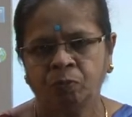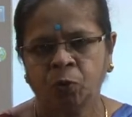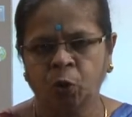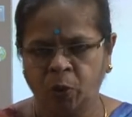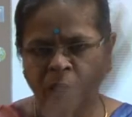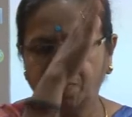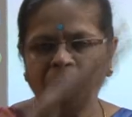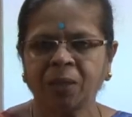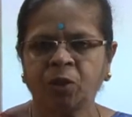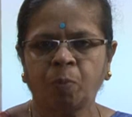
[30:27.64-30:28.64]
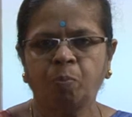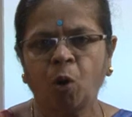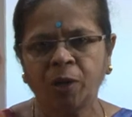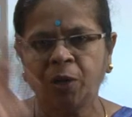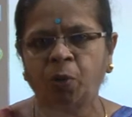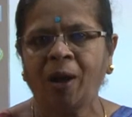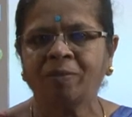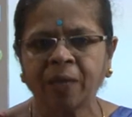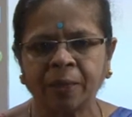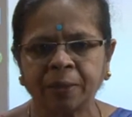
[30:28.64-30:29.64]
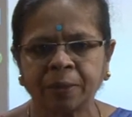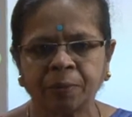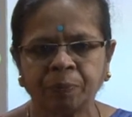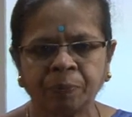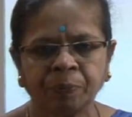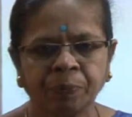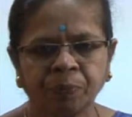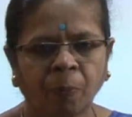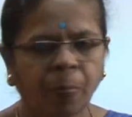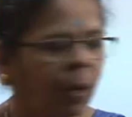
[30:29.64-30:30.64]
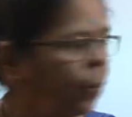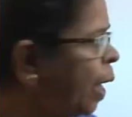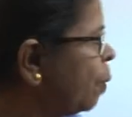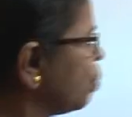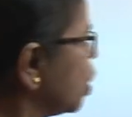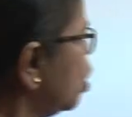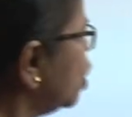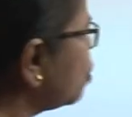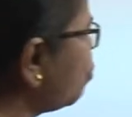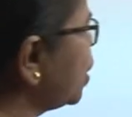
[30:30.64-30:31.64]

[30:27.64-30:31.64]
So, in the bathtub model you have that. Okay. So, for